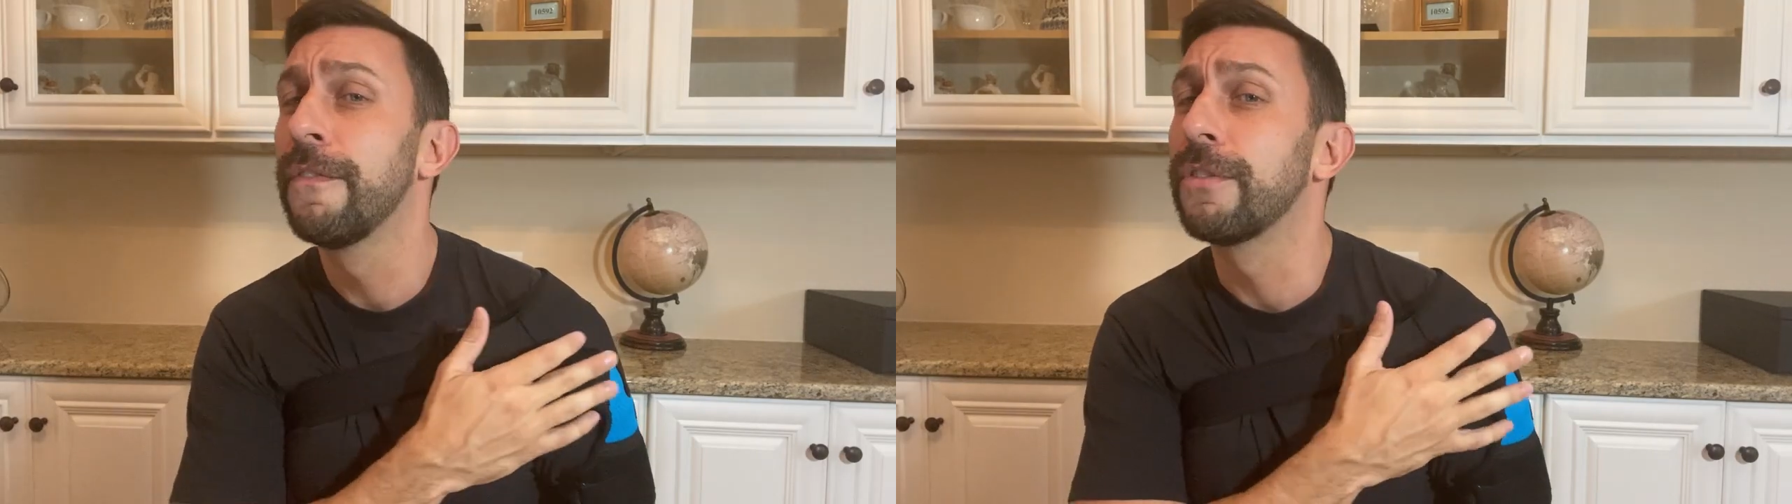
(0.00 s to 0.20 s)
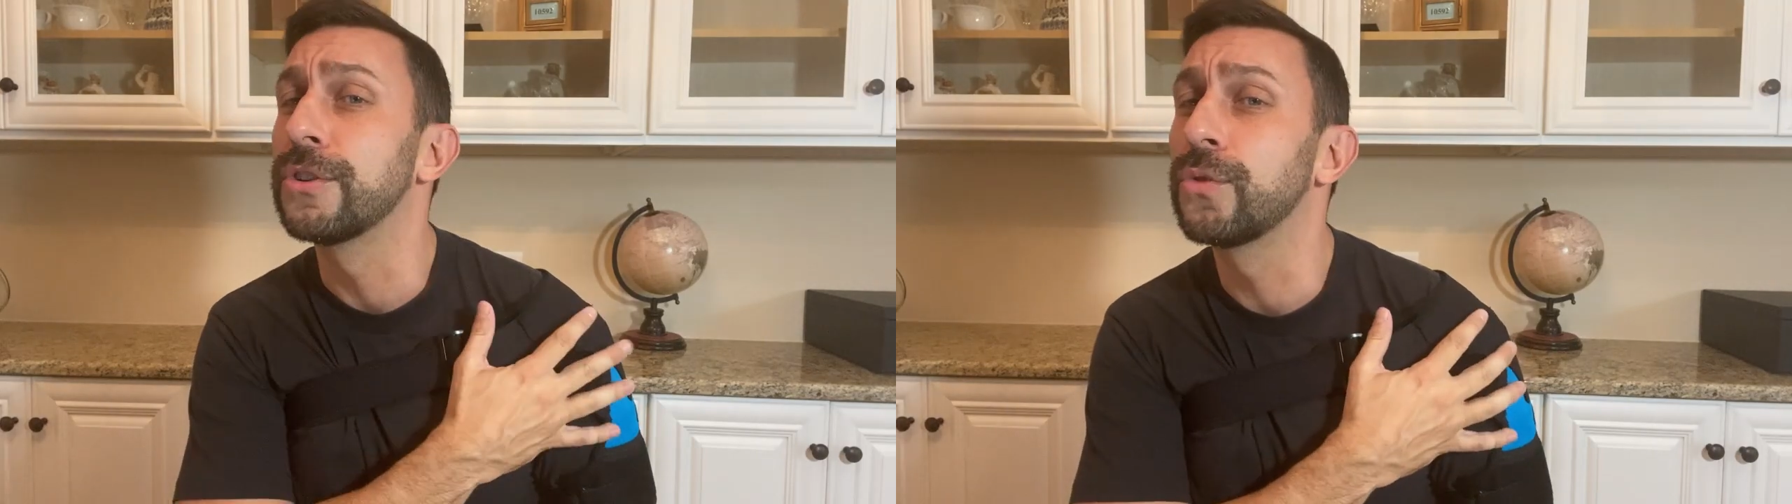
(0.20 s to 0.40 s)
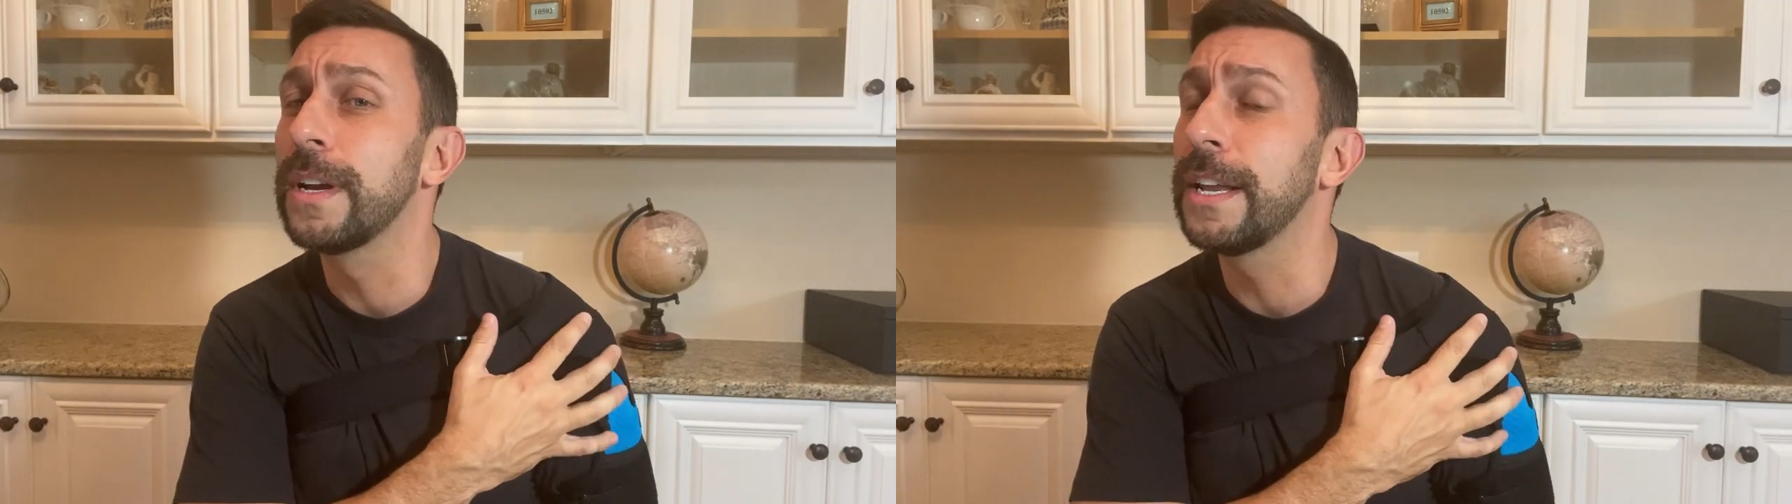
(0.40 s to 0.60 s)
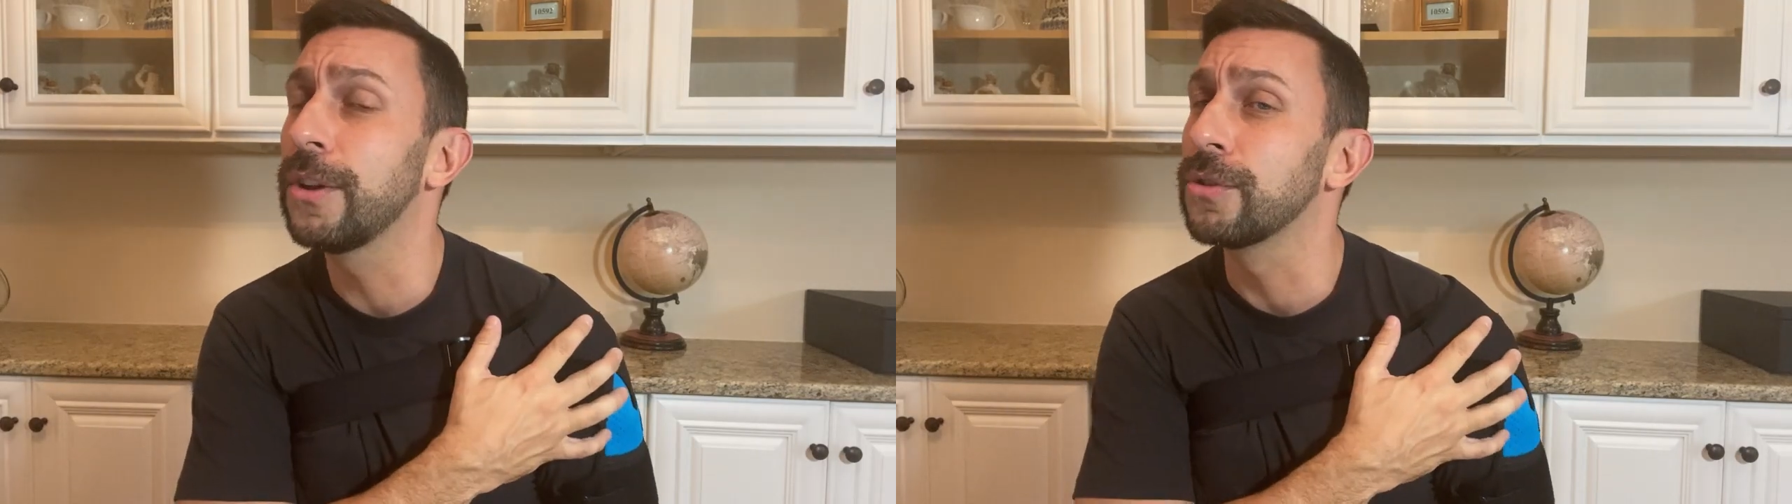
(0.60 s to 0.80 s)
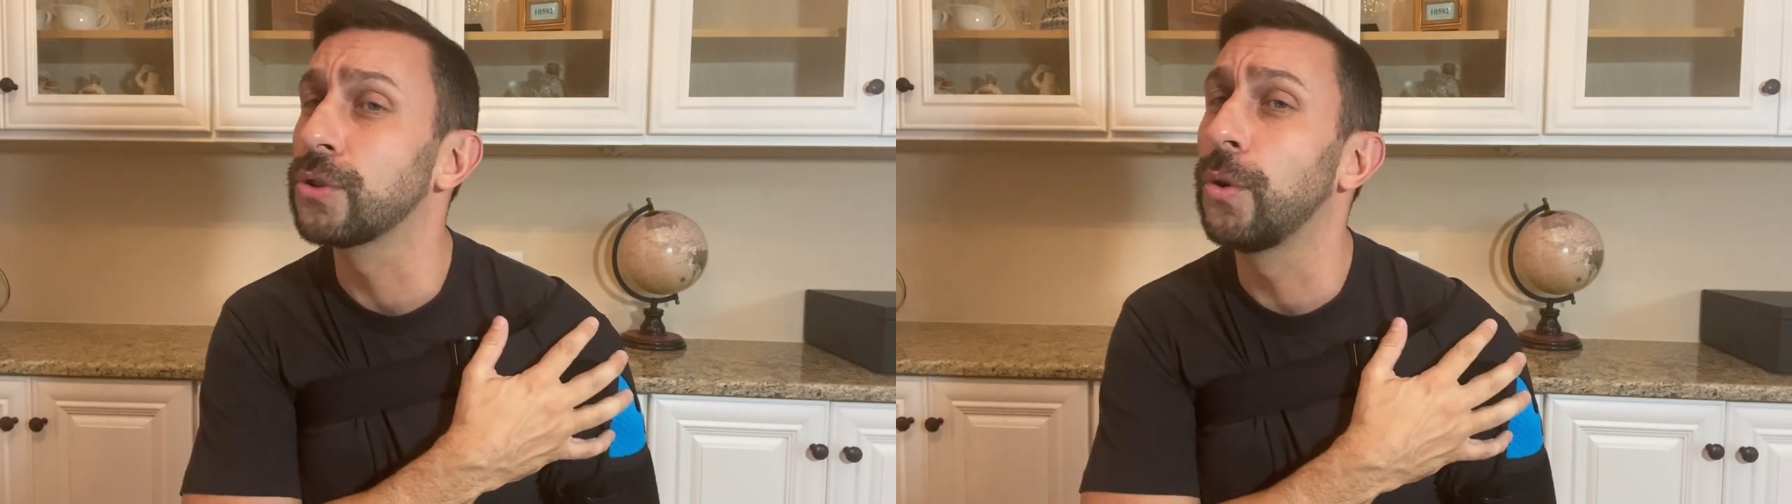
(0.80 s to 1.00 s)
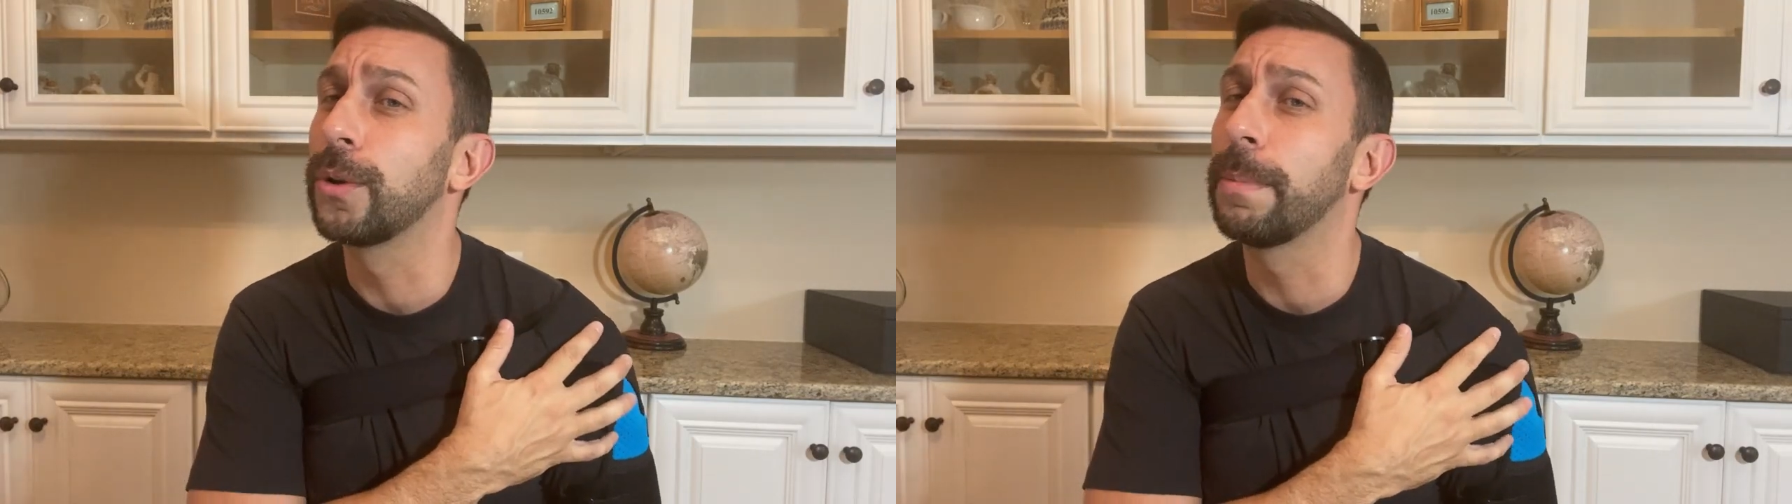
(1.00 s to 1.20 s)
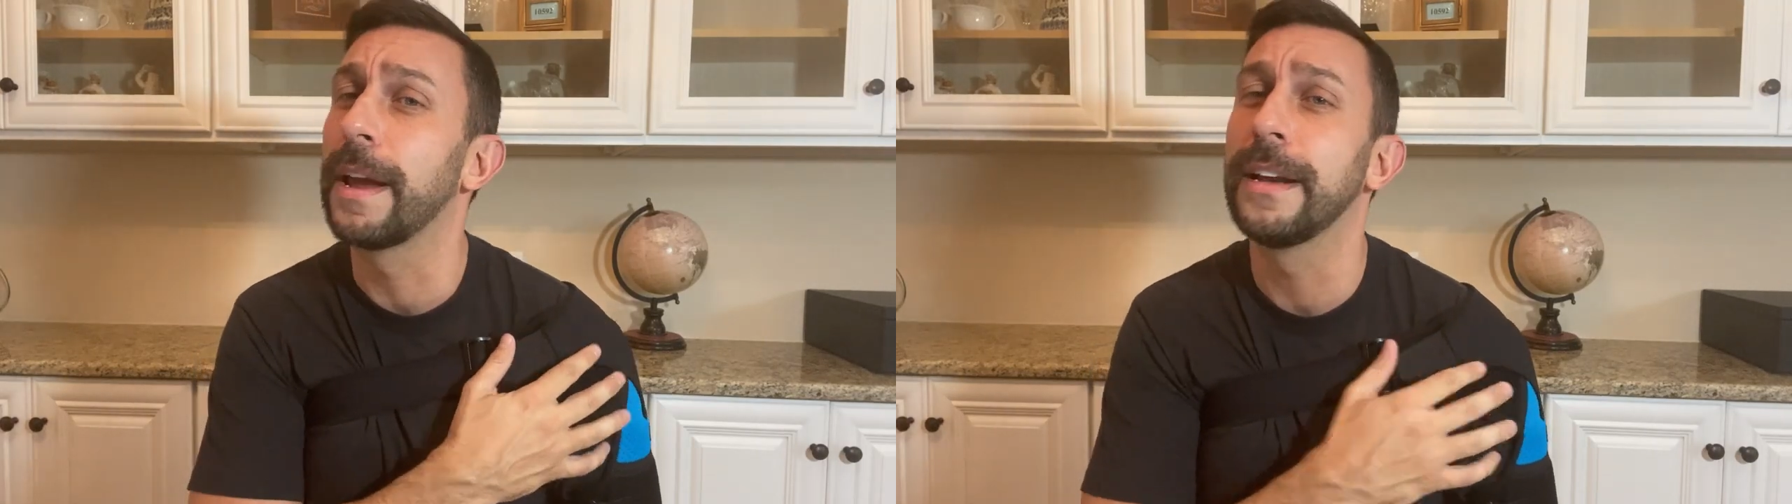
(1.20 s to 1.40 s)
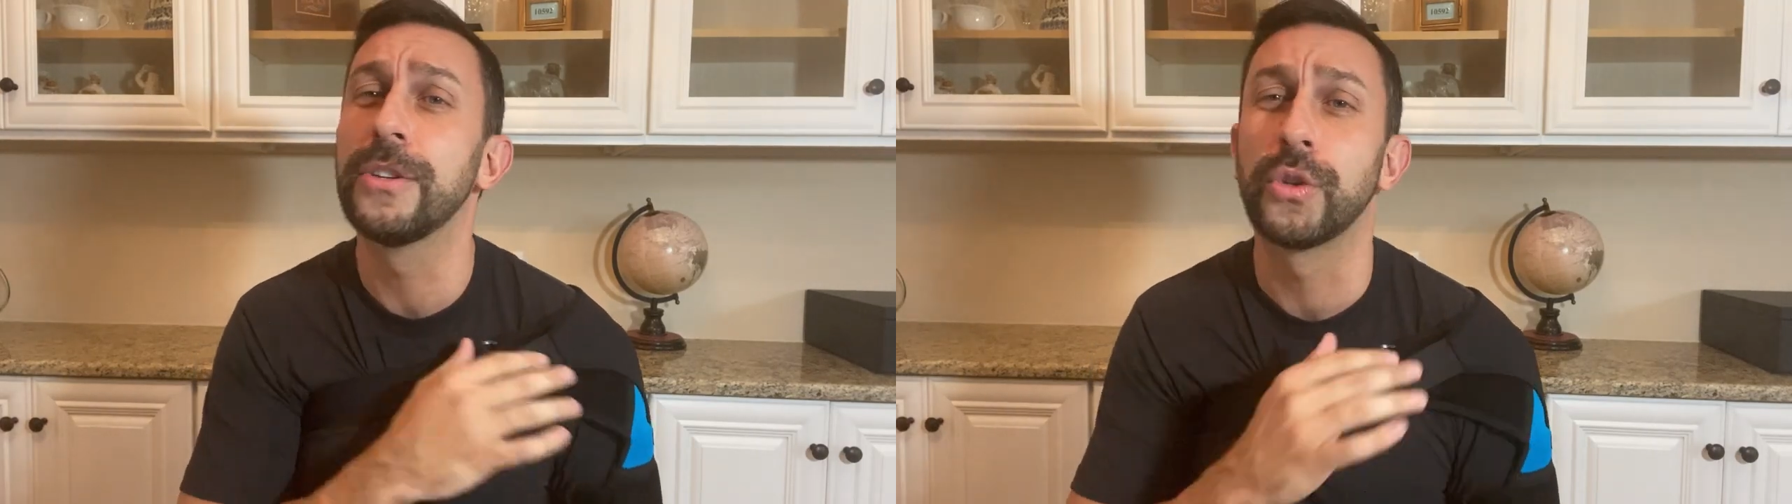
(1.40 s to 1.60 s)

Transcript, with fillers: for treating your shoulder pain and